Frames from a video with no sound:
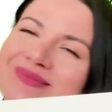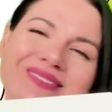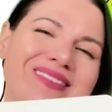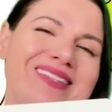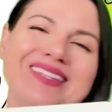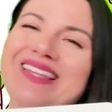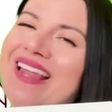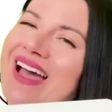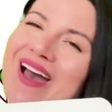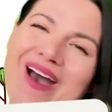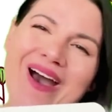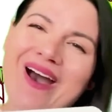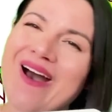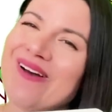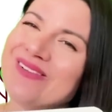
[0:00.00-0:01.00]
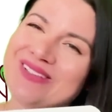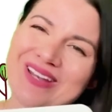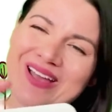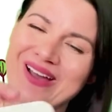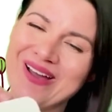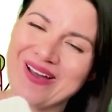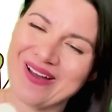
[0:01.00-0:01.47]

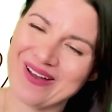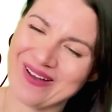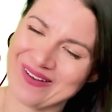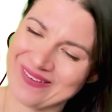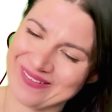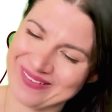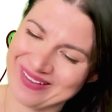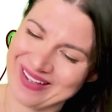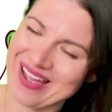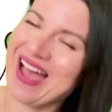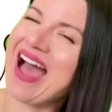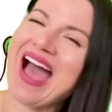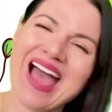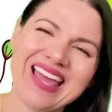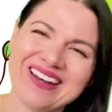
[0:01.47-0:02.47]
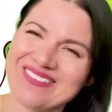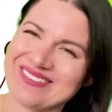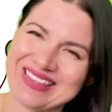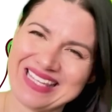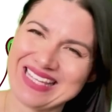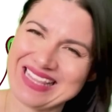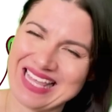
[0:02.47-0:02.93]
No. I don't
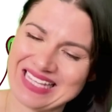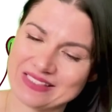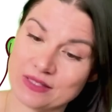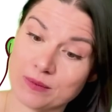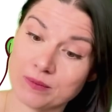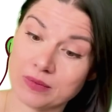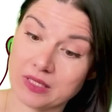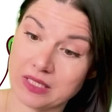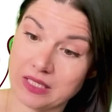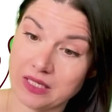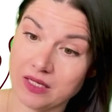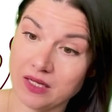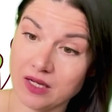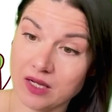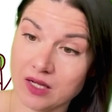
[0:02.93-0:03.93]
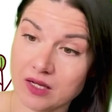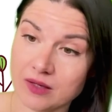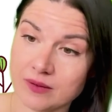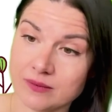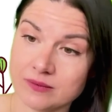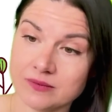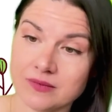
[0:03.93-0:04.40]
think that's a bunny.
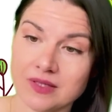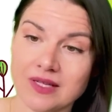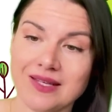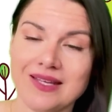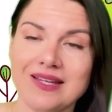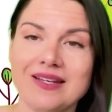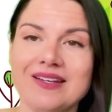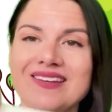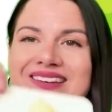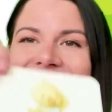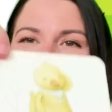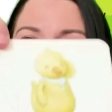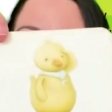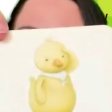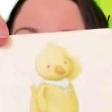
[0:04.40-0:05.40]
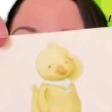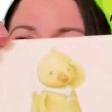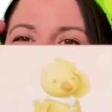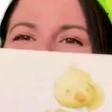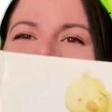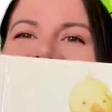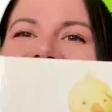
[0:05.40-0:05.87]

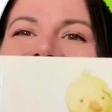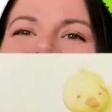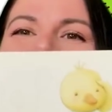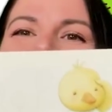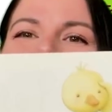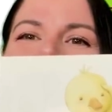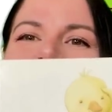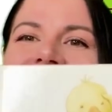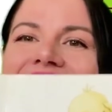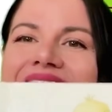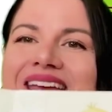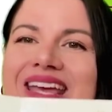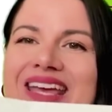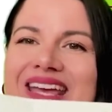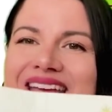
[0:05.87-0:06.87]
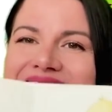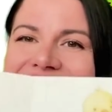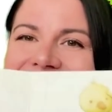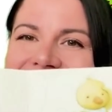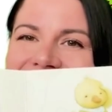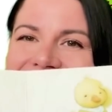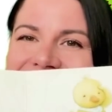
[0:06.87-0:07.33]
No, it's
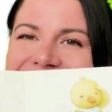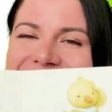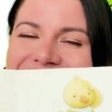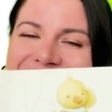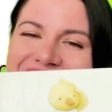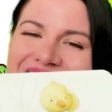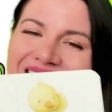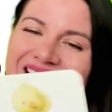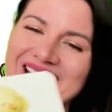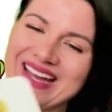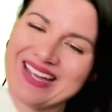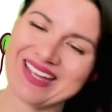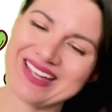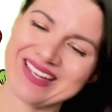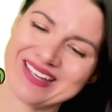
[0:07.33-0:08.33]
a duck.